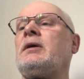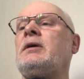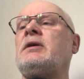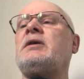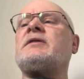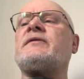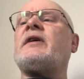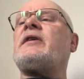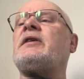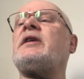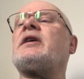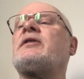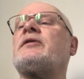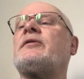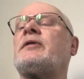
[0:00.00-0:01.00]
He is very
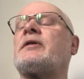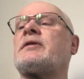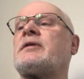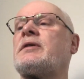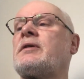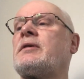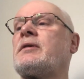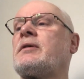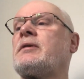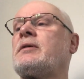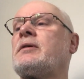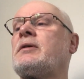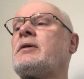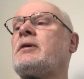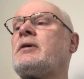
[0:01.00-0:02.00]
ignorant.
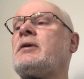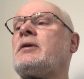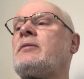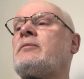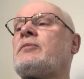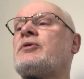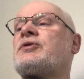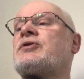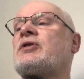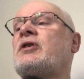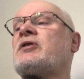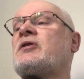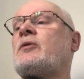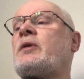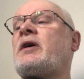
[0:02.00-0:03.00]
But
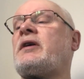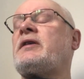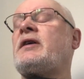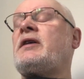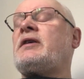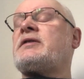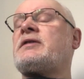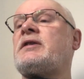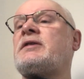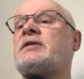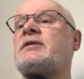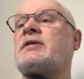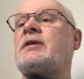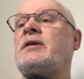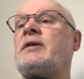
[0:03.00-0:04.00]

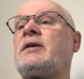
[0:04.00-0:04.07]
psychoanalysis